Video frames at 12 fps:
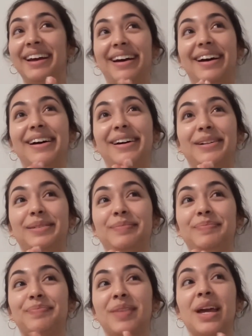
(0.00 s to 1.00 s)

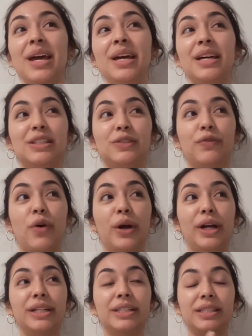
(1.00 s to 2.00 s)
As
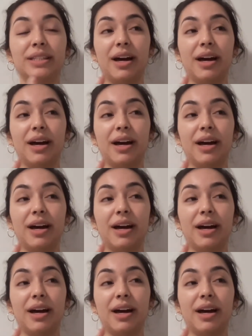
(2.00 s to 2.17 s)
far as